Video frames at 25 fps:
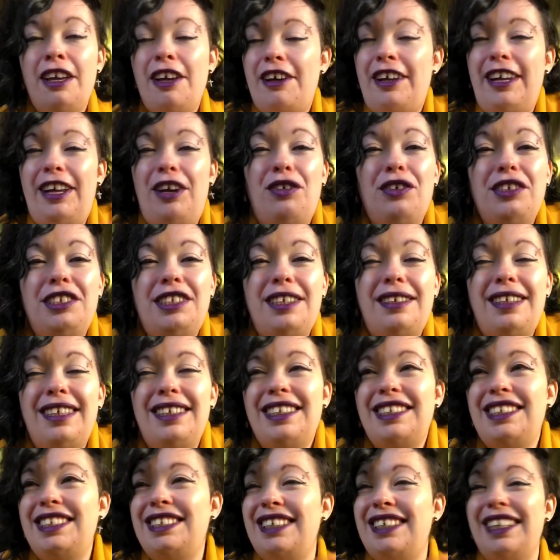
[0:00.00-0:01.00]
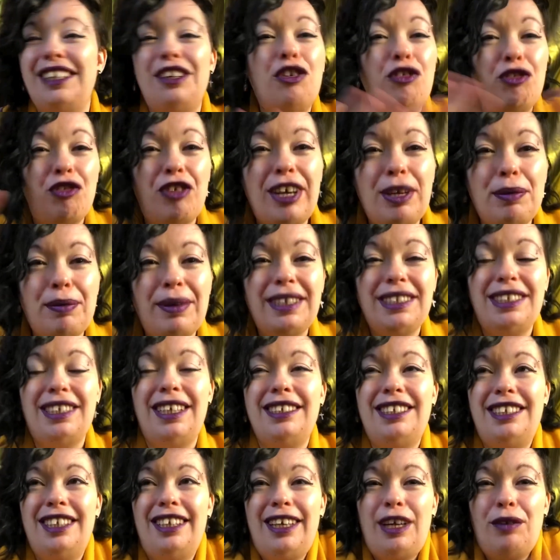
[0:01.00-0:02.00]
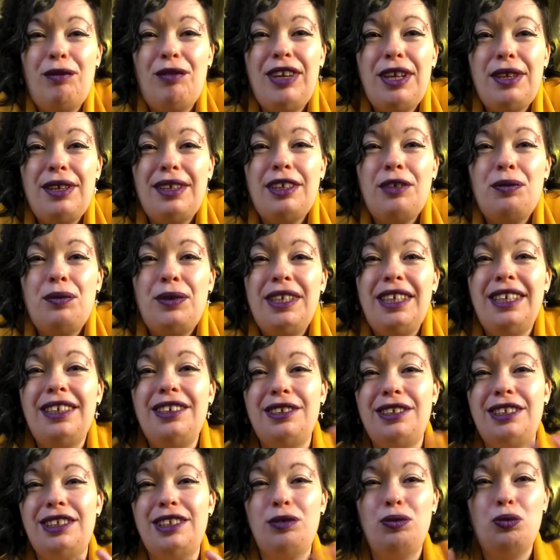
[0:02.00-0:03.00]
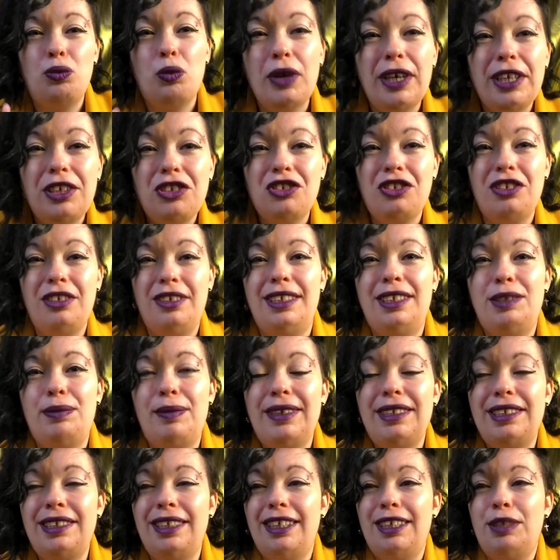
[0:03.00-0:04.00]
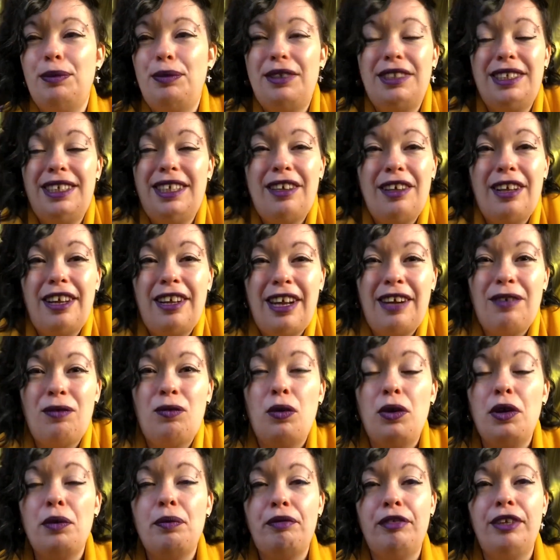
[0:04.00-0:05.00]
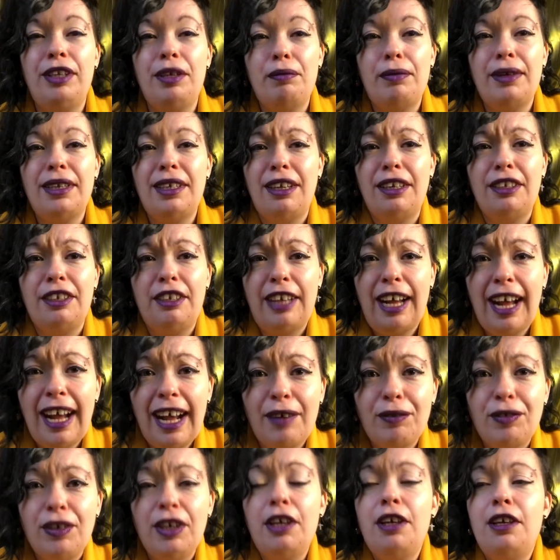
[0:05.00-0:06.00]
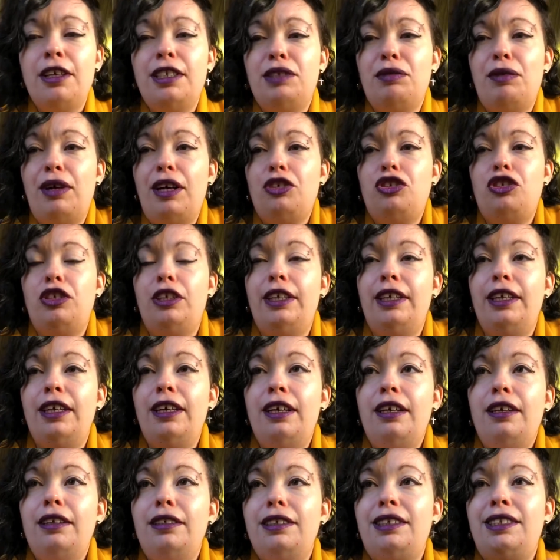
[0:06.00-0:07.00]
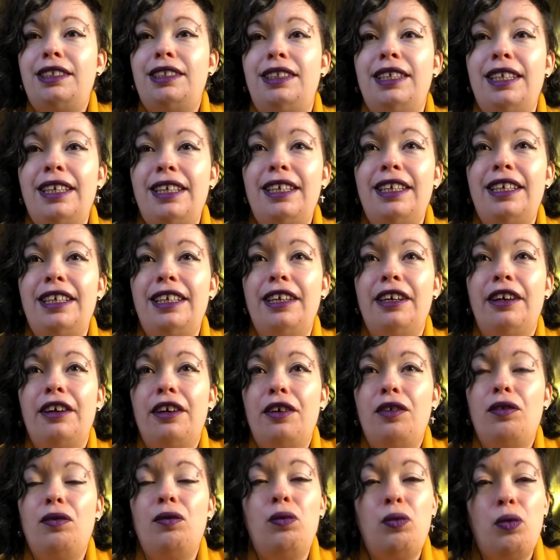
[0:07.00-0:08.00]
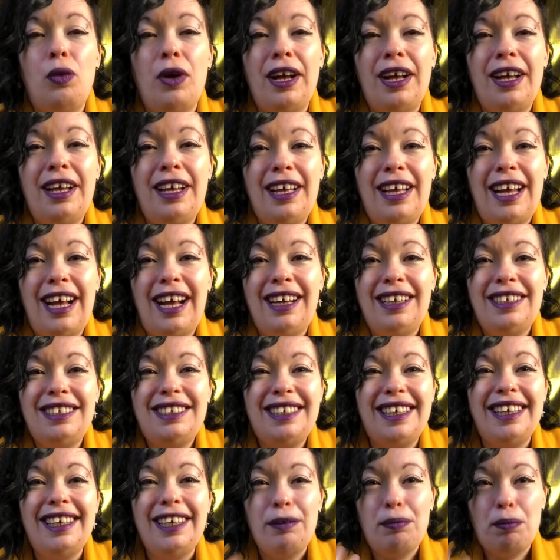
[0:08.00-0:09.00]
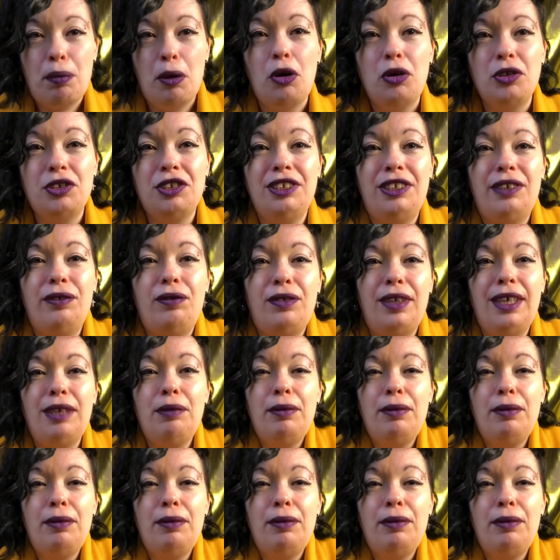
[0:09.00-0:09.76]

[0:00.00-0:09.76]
And I honestly think this is a great mentality. Like, I really think that we need to switch to this mentality because, what a brilliant mentality to have, to actually see wear as a positive thing